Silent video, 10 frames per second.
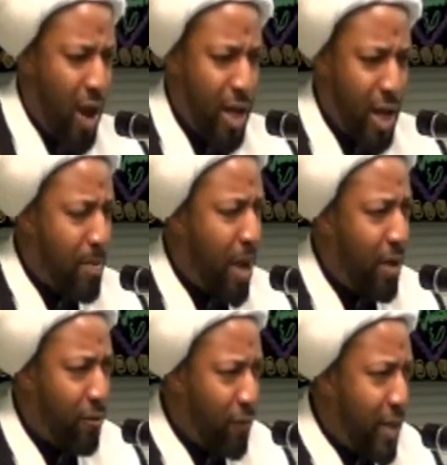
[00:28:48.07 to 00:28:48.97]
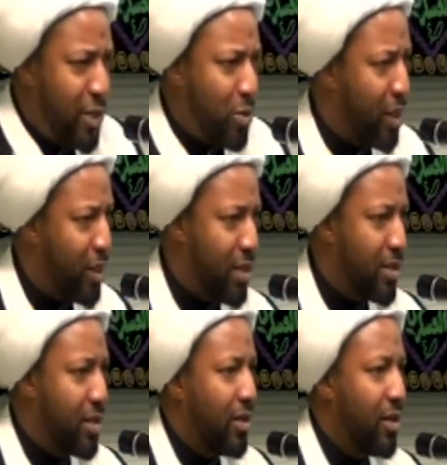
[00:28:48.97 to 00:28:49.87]
Why am I faced with
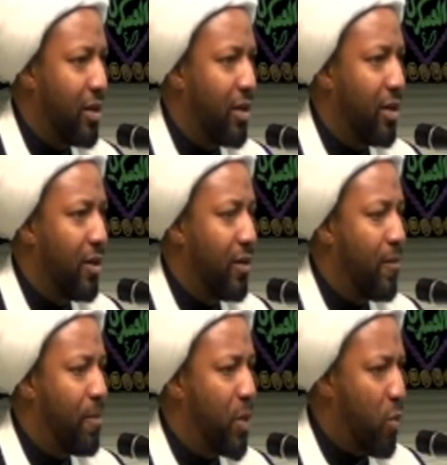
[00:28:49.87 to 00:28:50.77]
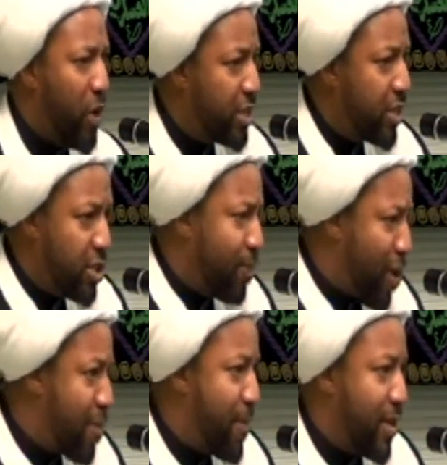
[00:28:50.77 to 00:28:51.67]
this? What is
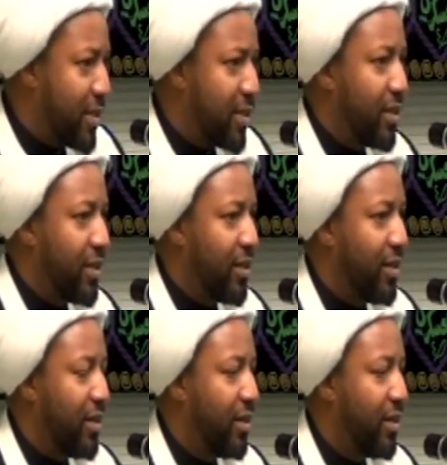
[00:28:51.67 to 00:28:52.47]
its purpose?